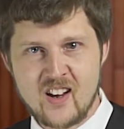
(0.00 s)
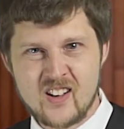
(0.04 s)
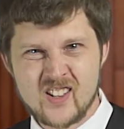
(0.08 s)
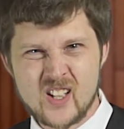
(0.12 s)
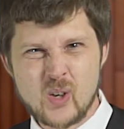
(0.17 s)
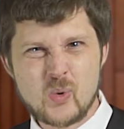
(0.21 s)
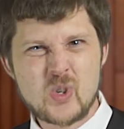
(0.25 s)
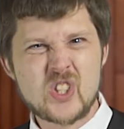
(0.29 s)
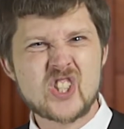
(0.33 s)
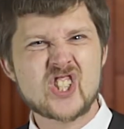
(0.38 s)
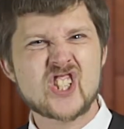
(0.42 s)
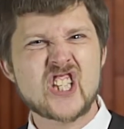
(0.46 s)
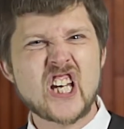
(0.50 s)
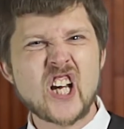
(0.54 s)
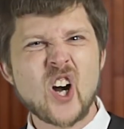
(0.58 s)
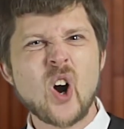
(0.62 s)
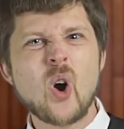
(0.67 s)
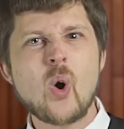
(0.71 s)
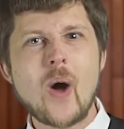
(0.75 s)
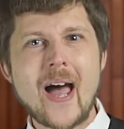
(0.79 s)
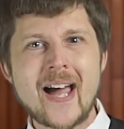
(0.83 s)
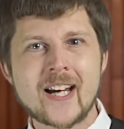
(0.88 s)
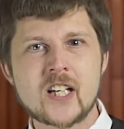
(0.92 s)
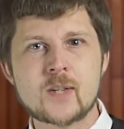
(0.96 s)
There was
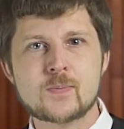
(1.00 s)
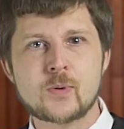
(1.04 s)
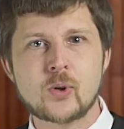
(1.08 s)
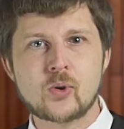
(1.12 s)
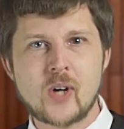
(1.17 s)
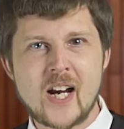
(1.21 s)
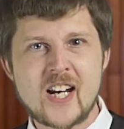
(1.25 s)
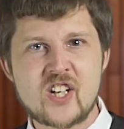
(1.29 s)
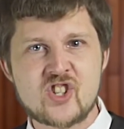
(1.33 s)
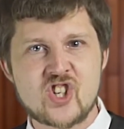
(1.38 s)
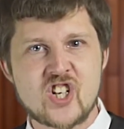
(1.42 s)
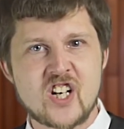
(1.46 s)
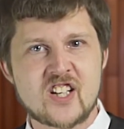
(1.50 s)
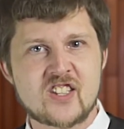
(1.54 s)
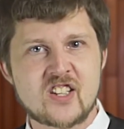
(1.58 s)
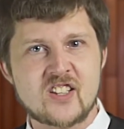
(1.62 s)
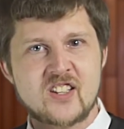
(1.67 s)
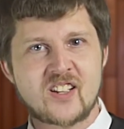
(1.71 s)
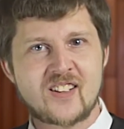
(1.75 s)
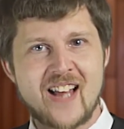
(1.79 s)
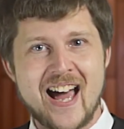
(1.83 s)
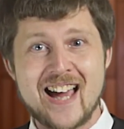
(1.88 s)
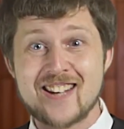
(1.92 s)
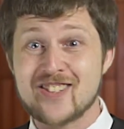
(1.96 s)
zero exploration until
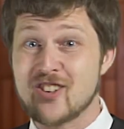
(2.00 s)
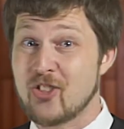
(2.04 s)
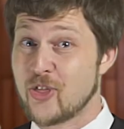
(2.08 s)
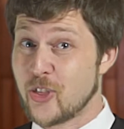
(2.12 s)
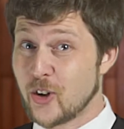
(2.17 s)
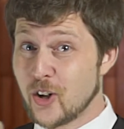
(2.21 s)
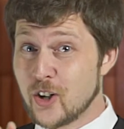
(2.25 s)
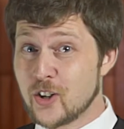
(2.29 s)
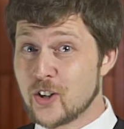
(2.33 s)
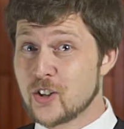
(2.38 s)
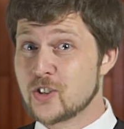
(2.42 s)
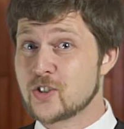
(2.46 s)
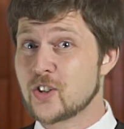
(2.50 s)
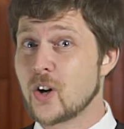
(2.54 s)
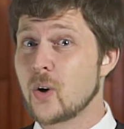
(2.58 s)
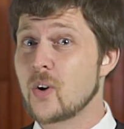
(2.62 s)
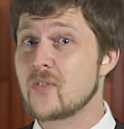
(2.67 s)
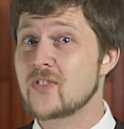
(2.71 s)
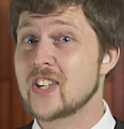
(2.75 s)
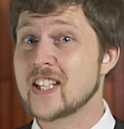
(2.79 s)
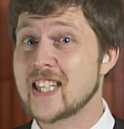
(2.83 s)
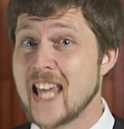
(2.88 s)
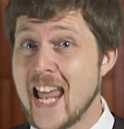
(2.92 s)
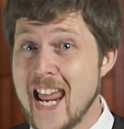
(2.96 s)
the last third or so
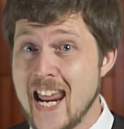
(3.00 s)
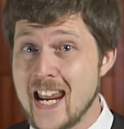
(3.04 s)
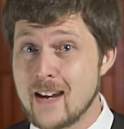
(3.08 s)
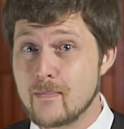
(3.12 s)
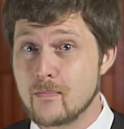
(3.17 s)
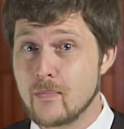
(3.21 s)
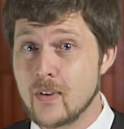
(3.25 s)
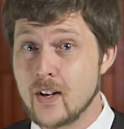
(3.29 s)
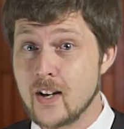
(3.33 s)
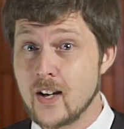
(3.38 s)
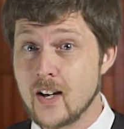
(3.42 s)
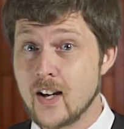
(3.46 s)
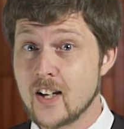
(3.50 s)
of the game,